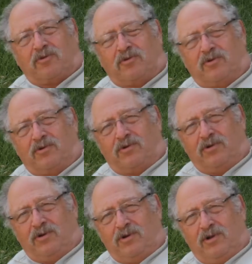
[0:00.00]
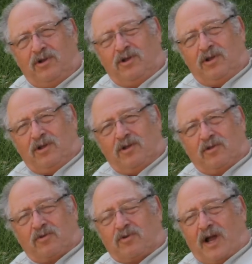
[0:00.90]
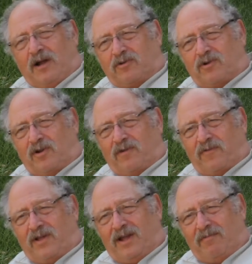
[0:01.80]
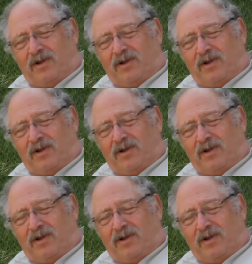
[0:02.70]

to to count all of them.